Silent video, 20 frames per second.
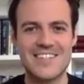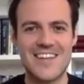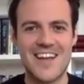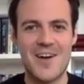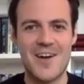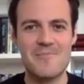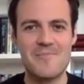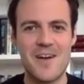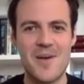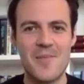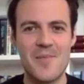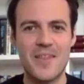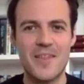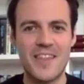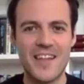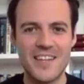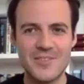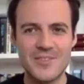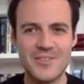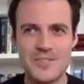Um, but
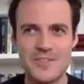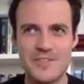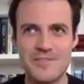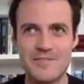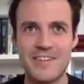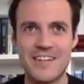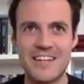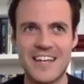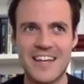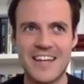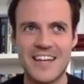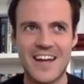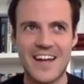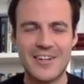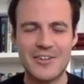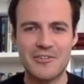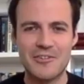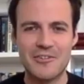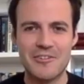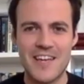that sort of feeling
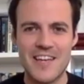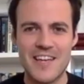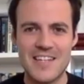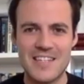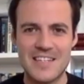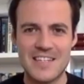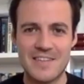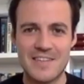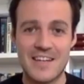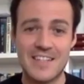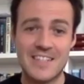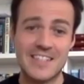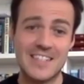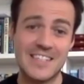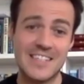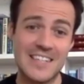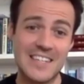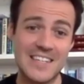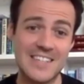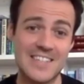uncreative actually
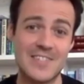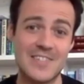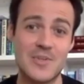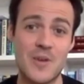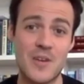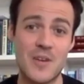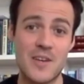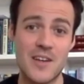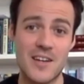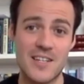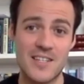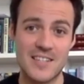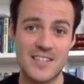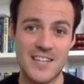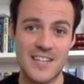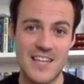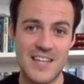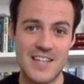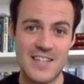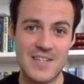leads us quite
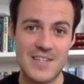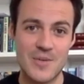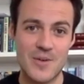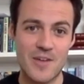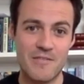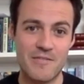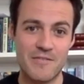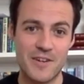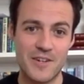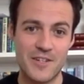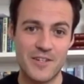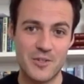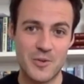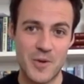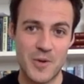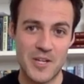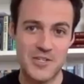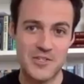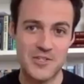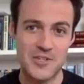nicely into our first
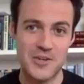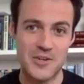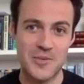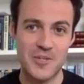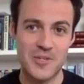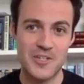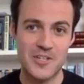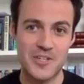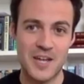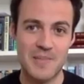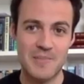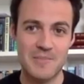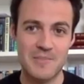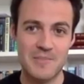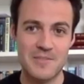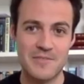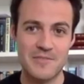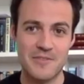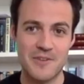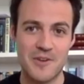question, which
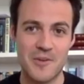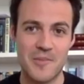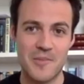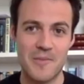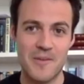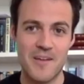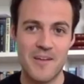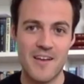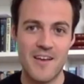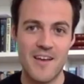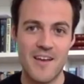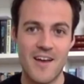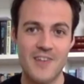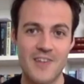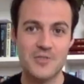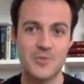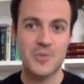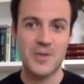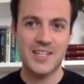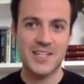comes from
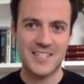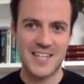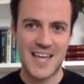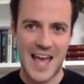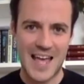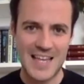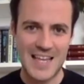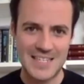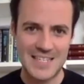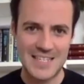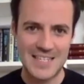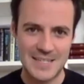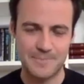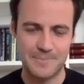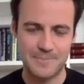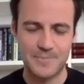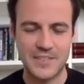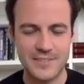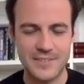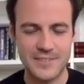last week's
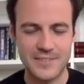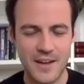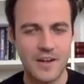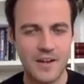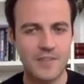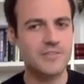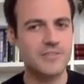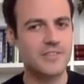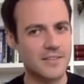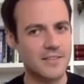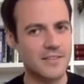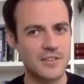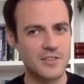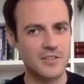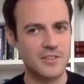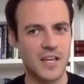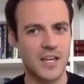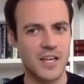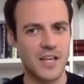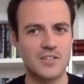guest, the star of sex
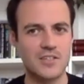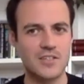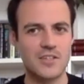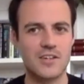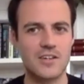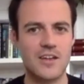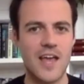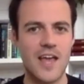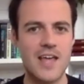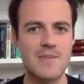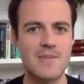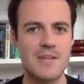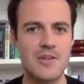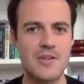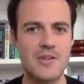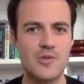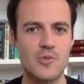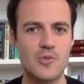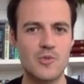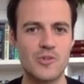education, Aimee
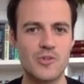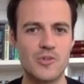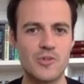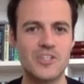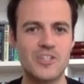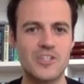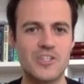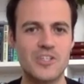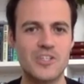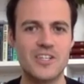Lou Wood.